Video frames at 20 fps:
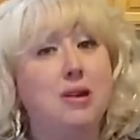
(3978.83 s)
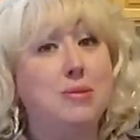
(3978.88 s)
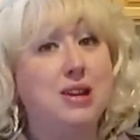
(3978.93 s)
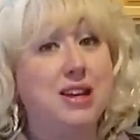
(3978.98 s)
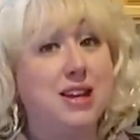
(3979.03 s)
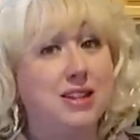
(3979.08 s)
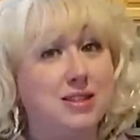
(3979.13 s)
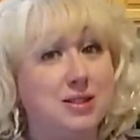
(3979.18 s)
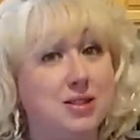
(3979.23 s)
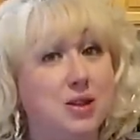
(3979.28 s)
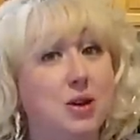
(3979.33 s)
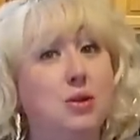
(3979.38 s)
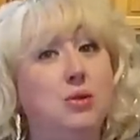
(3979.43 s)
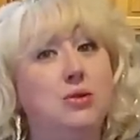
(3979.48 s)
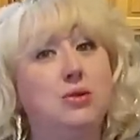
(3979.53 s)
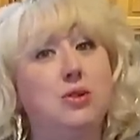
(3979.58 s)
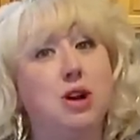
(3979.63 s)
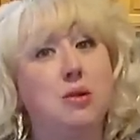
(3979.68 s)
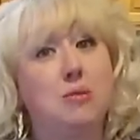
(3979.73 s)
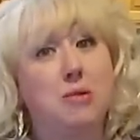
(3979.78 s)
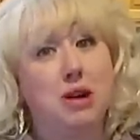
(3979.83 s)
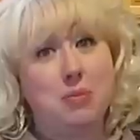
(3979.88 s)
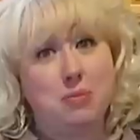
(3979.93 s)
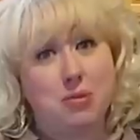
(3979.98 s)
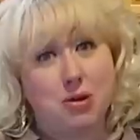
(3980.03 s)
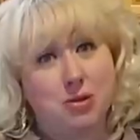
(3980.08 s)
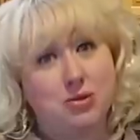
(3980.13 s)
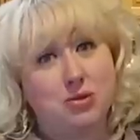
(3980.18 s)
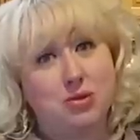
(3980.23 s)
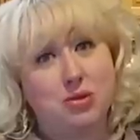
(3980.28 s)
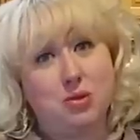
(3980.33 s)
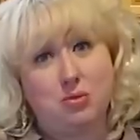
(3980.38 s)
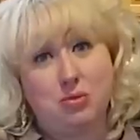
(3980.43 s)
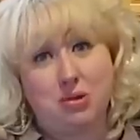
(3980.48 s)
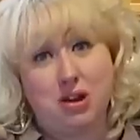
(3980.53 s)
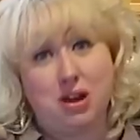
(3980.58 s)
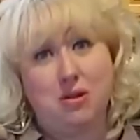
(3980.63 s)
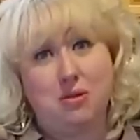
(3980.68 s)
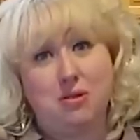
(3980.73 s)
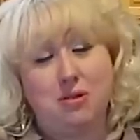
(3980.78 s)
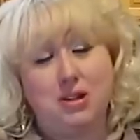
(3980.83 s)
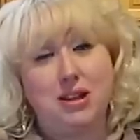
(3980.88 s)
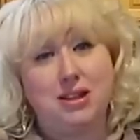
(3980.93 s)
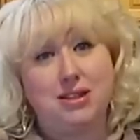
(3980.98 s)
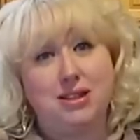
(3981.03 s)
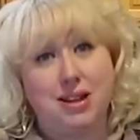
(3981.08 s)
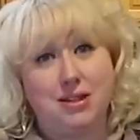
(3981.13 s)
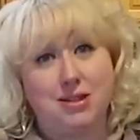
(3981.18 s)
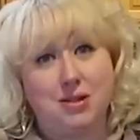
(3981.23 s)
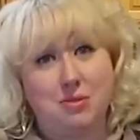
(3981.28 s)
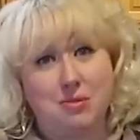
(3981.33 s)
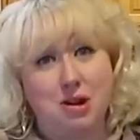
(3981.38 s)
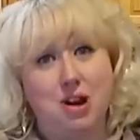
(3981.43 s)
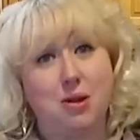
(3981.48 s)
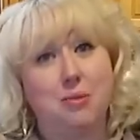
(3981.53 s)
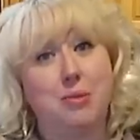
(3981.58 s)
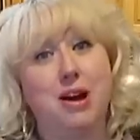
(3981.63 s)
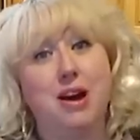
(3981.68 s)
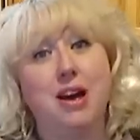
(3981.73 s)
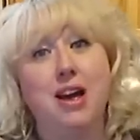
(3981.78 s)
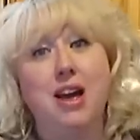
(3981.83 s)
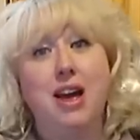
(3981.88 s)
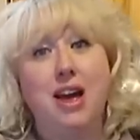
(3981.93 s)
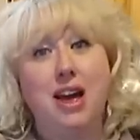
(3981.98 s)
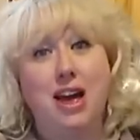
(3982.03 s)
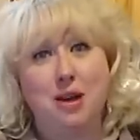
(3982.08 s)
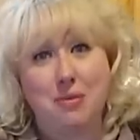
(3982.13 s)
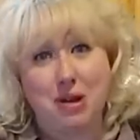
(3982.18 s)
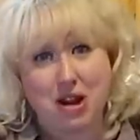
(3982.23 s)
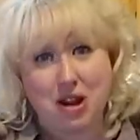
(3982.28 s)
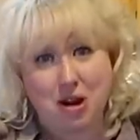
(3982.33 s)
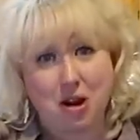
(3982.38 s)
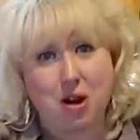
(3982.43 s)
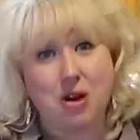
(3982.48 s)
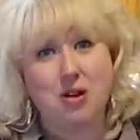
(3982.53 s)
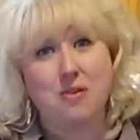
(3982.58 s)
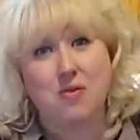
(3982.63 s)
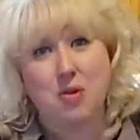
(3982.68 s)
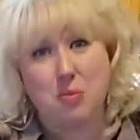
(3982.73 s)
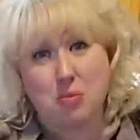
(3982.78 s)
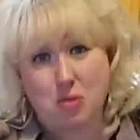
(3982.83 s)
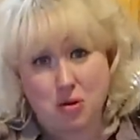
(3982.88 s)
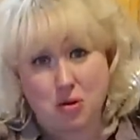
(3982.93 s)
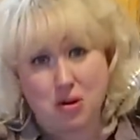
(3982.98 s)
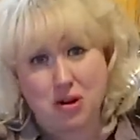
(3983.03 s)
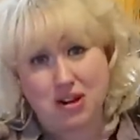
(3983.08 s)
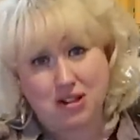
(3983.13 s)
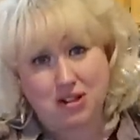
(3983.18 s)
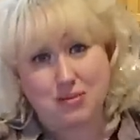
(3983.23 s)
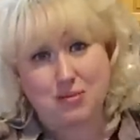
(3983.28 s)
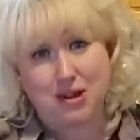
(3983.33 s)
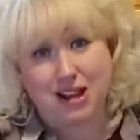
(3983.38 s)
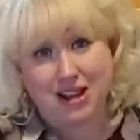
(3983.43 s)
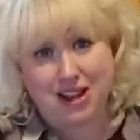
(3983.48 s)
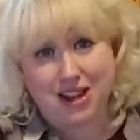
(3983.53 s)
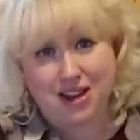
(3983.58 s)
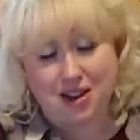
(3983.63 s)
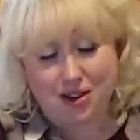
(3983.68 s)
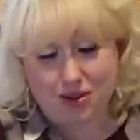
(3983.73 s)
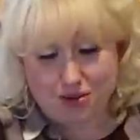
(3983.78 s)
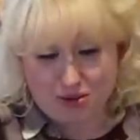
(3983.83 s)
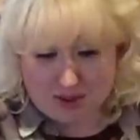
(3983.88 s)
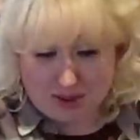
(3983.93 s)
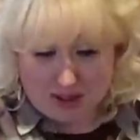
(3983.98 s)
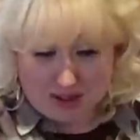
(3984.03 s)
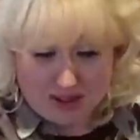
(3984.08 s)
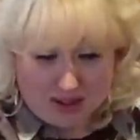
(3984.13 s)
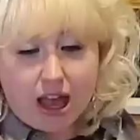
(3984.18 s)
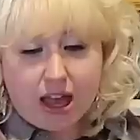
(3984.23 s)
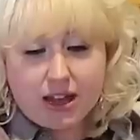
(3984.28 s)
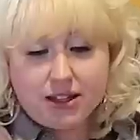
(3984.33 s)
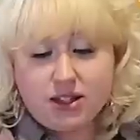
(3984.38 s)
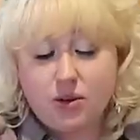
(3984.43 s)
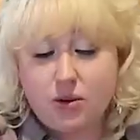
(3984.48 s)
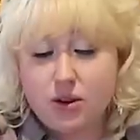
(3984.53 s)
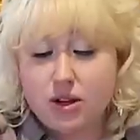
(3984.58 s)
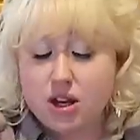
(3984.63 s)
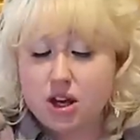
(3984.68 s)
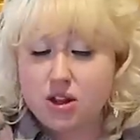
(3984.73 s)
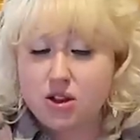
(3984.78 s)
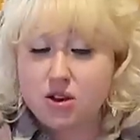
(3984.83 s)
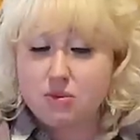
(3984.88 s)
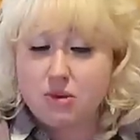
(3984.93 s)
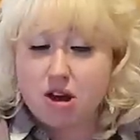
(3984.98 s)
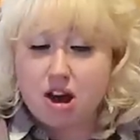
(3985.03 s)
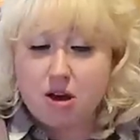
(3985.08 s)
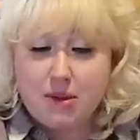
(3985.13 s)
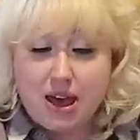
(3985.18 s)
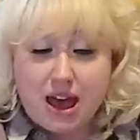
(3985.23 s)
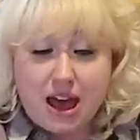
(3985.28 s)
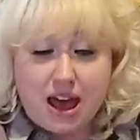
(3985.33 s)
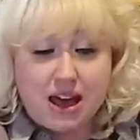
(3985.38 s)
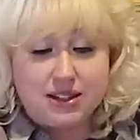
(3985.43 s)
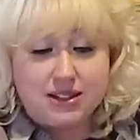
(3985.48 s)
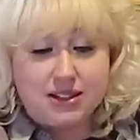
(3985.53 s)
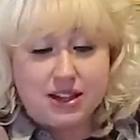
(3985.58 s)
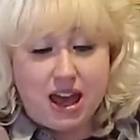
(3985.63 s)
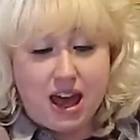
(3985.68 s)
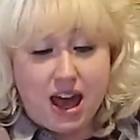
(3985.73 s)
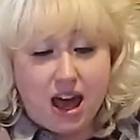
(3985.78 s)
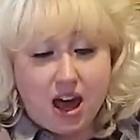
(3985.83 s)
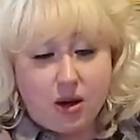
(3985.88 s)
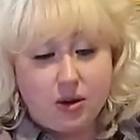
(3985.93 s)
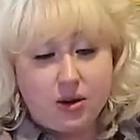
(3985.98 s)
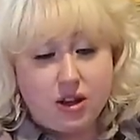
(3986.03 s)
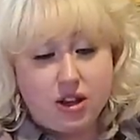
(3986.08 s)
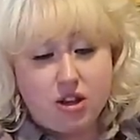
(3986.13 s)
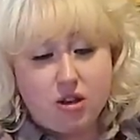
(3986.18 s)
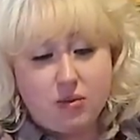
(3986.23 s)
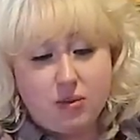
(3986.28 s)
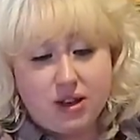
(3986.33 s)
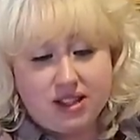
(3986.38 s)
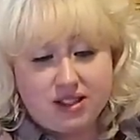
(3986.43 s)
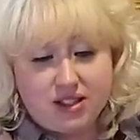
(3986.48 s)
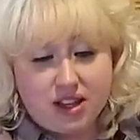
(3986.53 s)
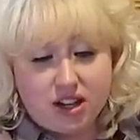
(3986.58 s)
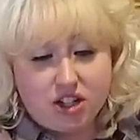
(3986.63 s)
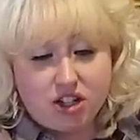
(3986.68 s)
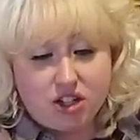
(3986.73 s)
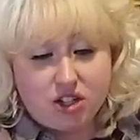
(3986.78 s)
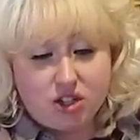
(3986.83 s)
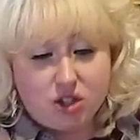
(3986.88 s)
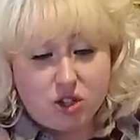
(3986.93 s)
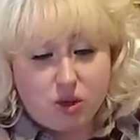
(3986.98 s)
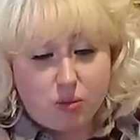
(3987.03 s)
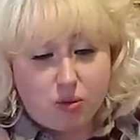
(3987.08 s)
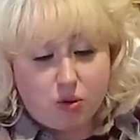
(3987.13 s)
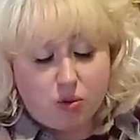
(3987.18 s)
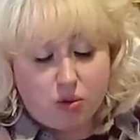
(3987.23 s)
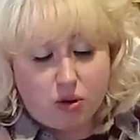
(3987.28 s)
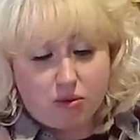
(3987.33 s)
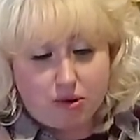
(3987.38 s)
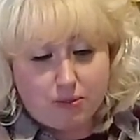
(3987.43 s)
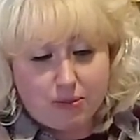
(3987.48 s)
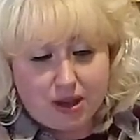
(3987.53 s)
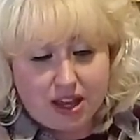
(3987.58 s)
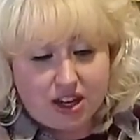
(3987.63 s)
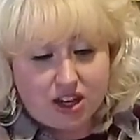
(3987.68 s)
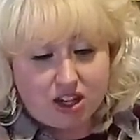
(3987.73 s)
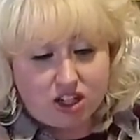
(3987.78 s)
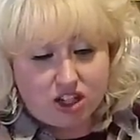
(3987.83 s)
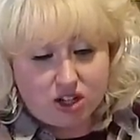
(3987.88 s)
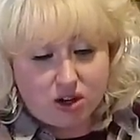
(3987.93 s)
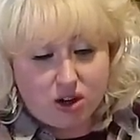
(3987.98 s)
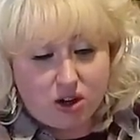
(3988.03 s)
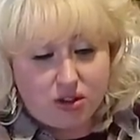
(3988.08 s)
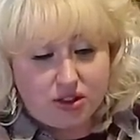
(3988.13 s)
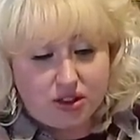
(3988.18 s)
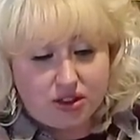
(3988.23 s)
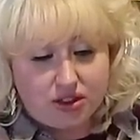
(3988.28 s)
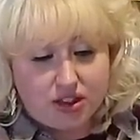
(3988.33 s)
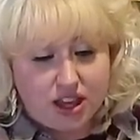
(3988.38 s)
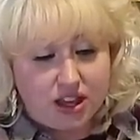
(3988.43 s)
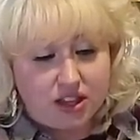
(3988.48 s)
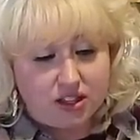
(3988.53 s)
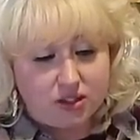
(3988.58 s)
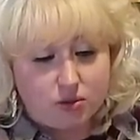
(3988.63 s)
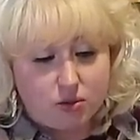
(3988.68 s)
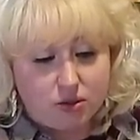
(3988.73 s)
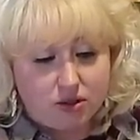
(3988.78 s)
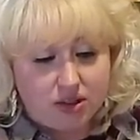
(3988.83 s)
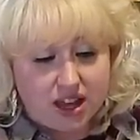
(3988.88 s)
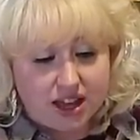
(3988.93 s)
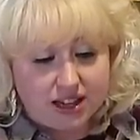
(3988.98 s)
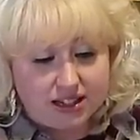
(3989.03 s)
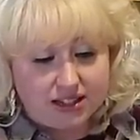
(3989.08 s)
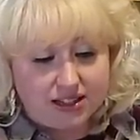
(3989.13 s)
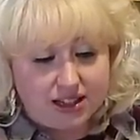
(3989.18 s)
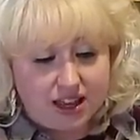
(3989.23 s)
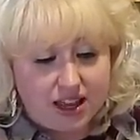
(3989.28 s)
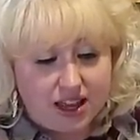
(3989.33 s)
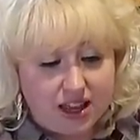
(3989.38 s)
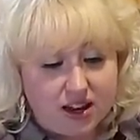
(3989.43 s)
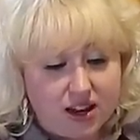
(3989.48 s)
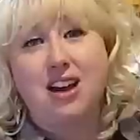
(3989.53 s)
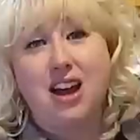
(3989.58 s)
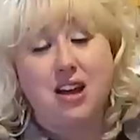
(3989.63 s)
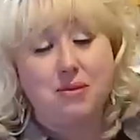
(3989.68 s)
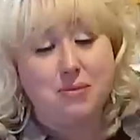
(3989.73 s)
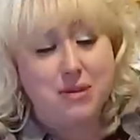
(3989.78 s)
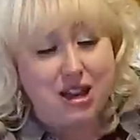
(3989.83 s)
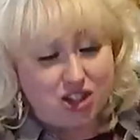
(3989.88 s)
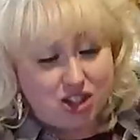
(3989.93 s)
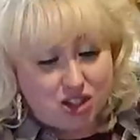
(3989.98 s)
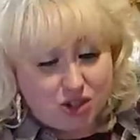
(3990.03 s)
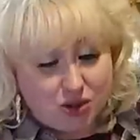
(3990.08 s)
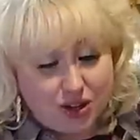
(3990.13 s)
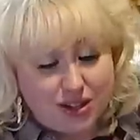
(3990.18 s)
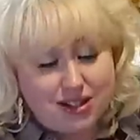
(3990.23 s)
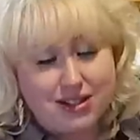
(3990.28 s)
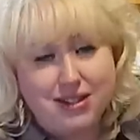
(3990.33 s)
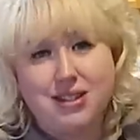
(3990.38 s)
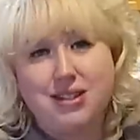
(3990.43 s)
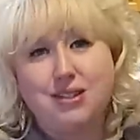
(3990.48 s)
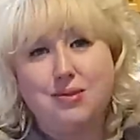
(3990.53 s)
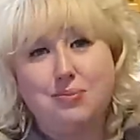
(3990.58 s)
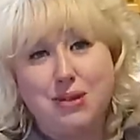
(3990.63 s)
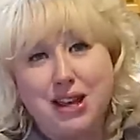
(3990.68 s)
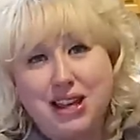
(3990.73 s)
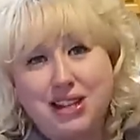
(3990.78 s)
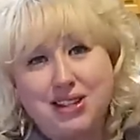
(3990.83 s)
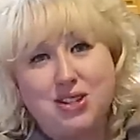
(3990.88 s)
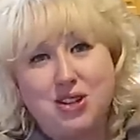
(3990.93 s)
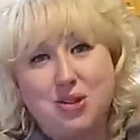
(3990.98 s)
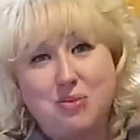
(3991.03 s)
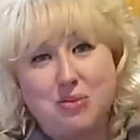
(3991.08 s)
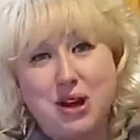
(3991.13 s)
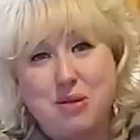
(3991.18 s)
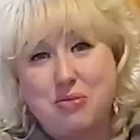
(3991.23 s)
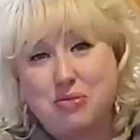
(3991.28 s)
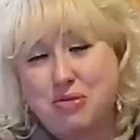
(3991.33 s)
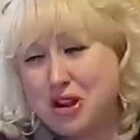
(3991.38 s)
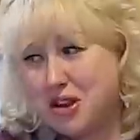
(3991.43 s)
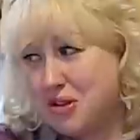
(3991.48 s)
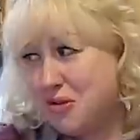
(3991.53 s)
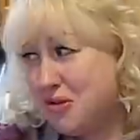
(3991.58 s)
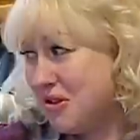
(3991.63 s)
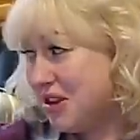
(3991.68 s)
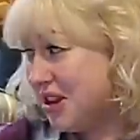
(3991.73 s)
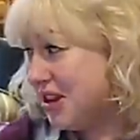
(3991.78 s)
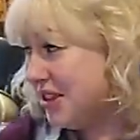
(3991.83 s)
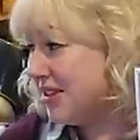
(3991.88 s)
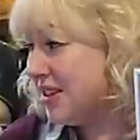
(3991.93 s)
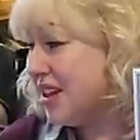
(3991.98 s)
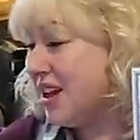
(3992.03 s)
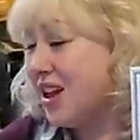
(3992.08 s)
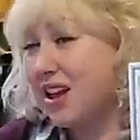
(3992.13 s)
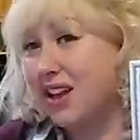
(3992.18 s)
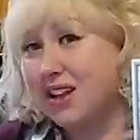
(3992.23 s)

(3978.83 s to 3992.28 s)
because those are my personal priorities as a mama and my heart for pouring into my kiddos. And so another mom asked, how can you be such a superwoman managing all the things? Well, that's it. I make choices based on my priorities.